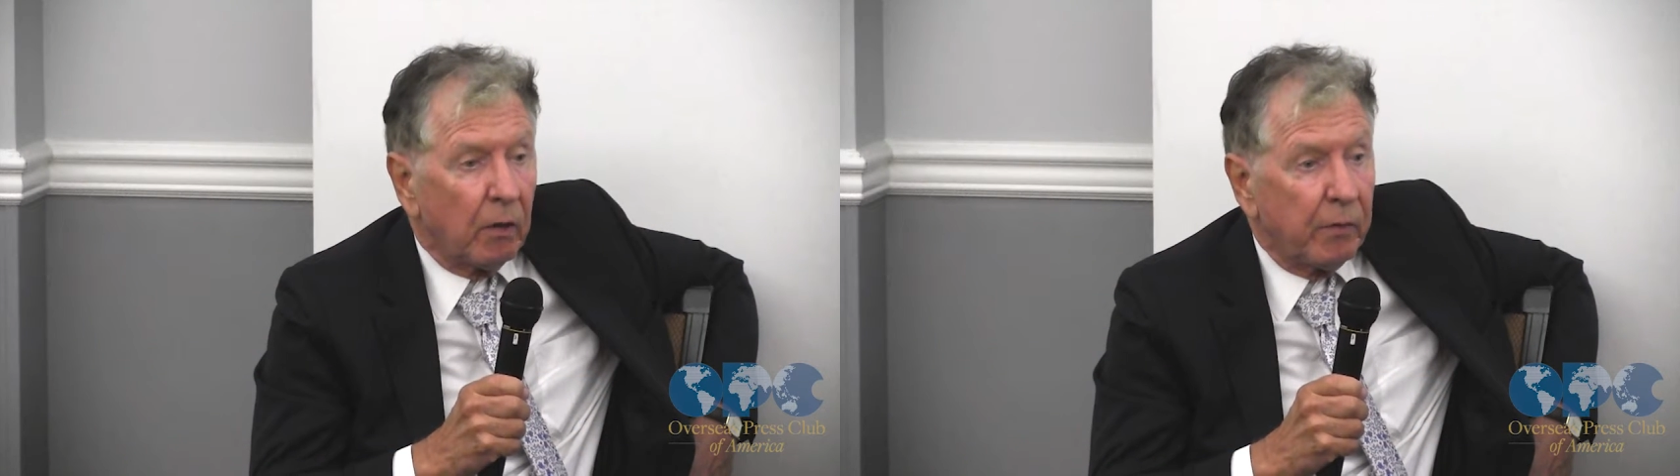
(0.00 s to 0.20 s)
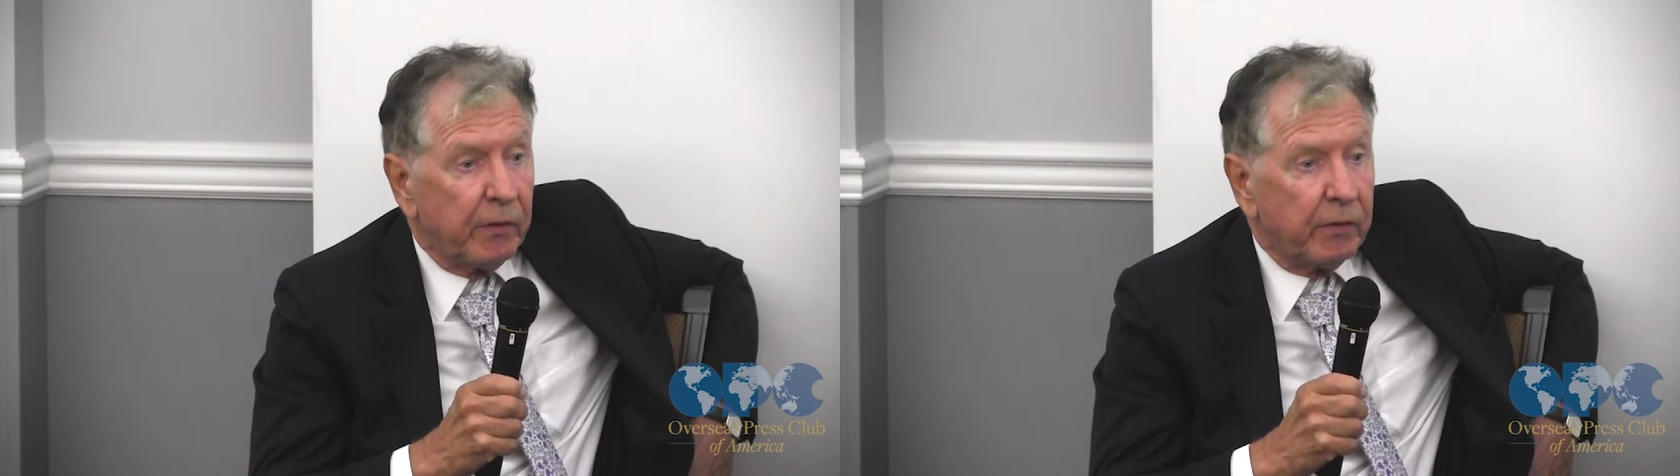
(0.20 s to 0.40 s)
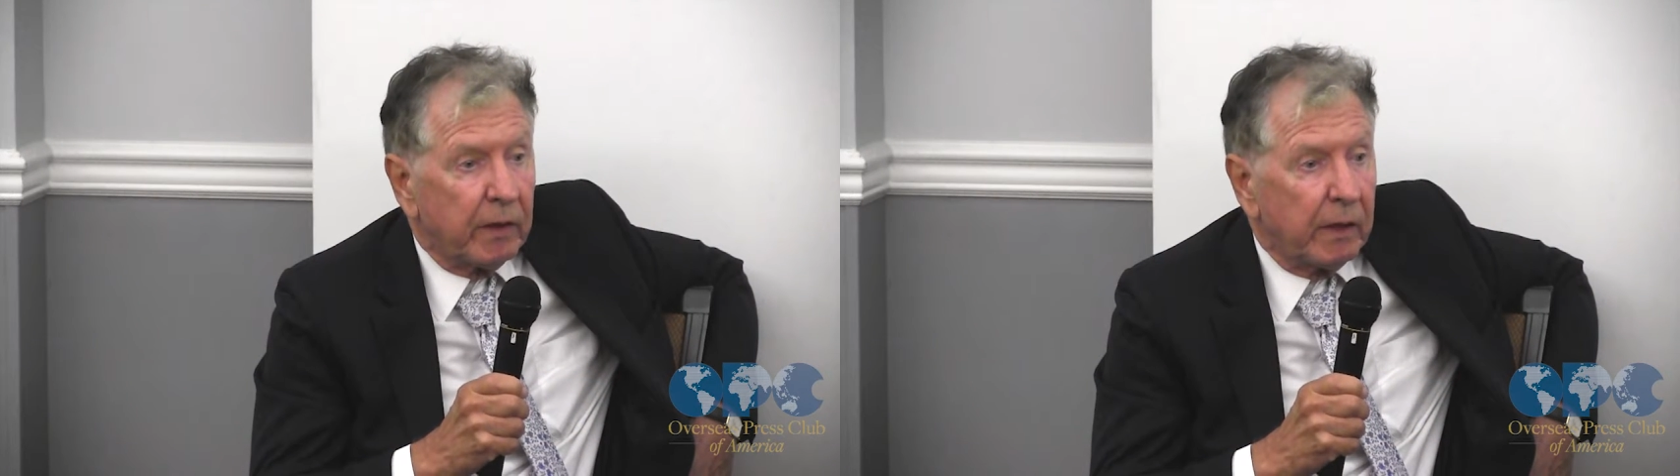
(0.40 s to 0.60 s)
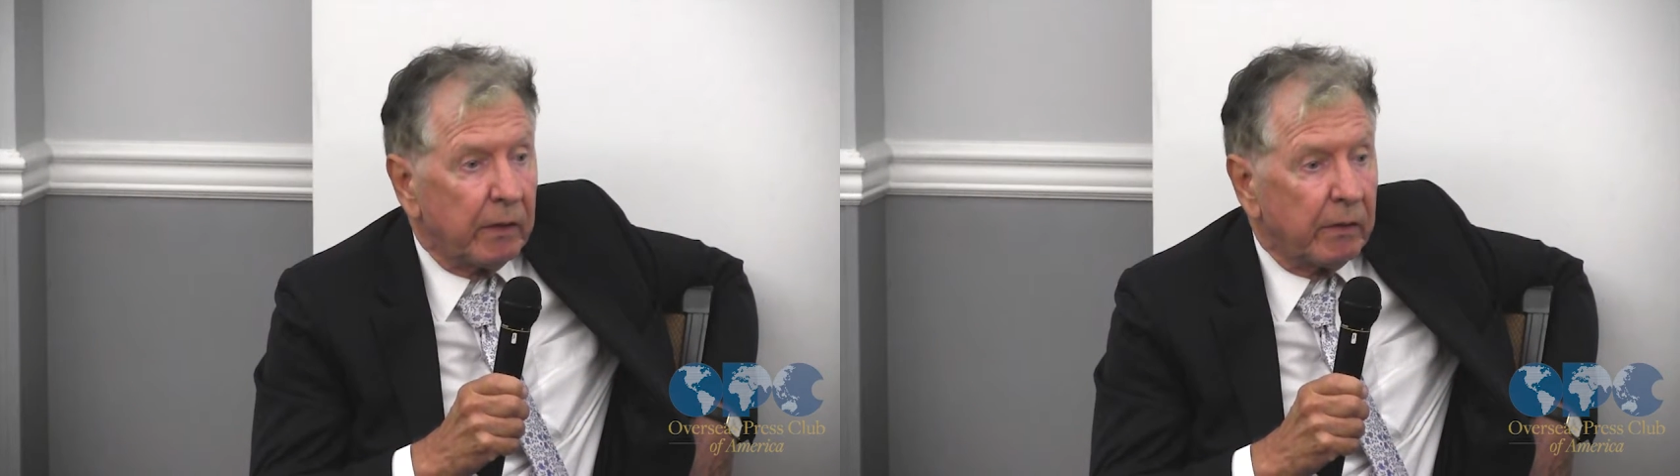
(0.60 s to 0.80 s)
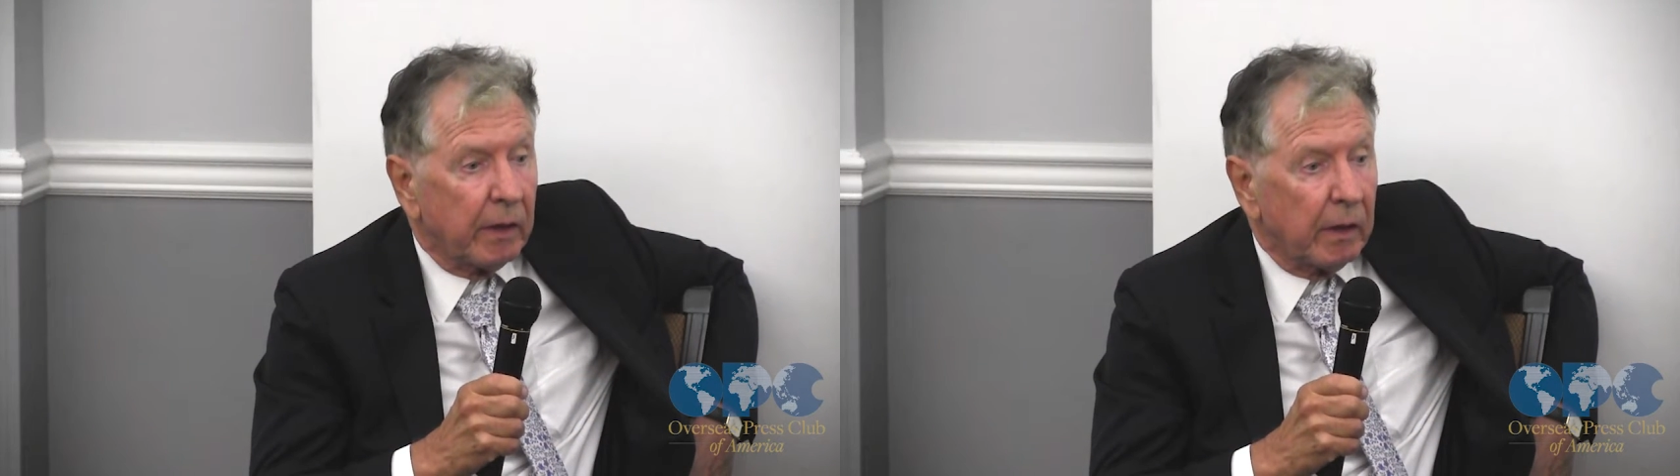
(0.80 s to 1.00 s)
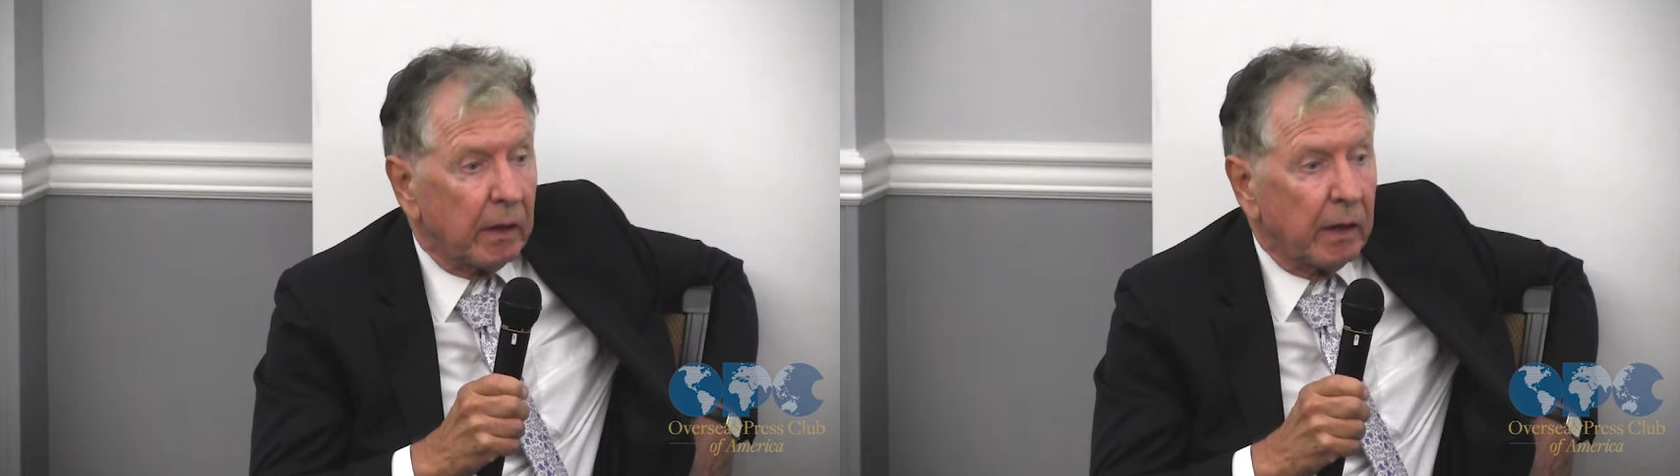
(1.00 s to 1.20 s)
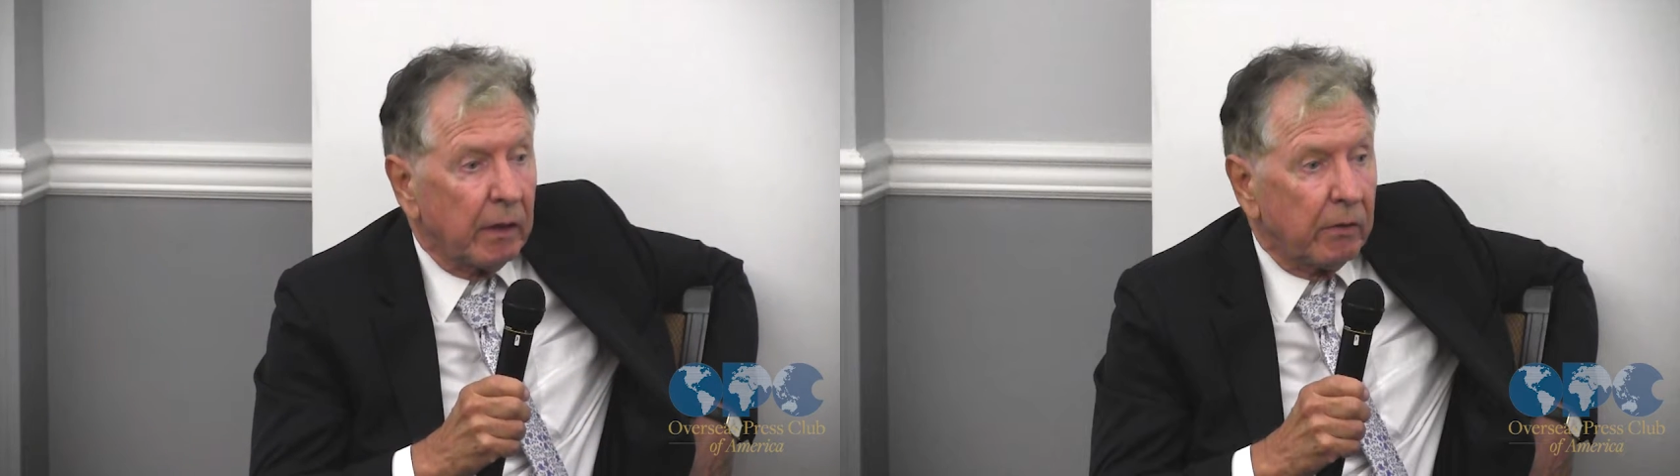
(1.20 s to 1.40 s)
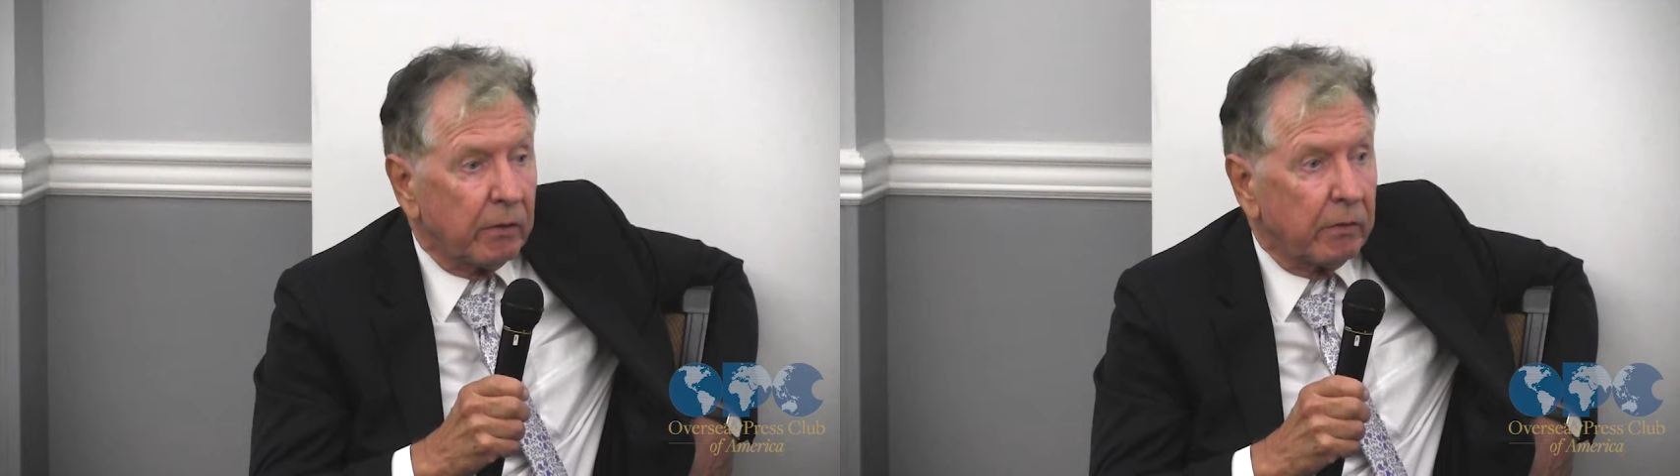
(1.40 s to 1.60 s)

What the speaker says: Obviously, there is